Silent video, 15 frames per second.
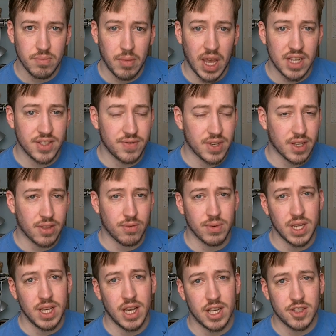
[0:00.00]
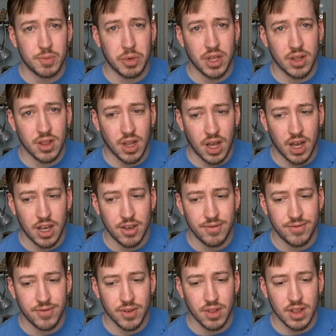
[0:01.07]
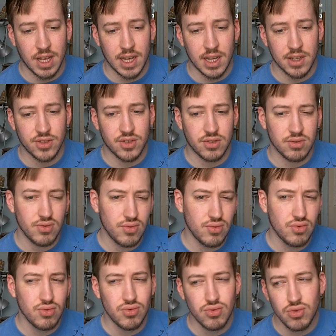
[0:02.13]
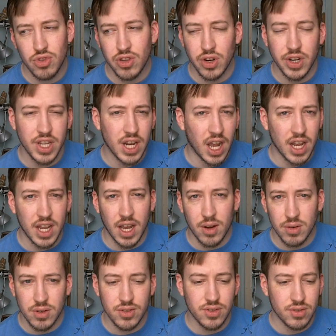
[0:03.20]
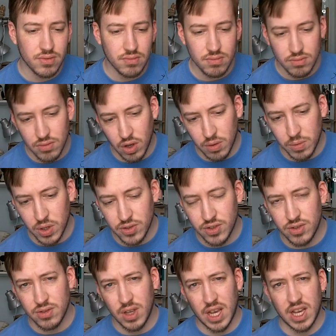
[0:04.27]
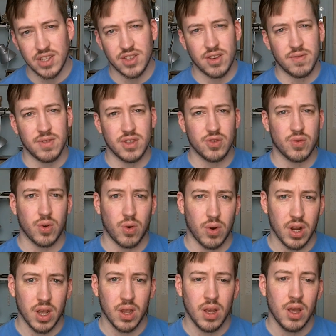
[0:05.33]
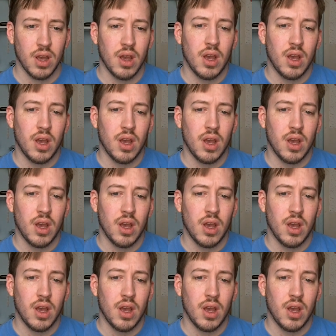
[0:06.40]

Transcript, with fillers: Mass Effect 3 has been live for the last two, 39 hours, almost, as of this recording.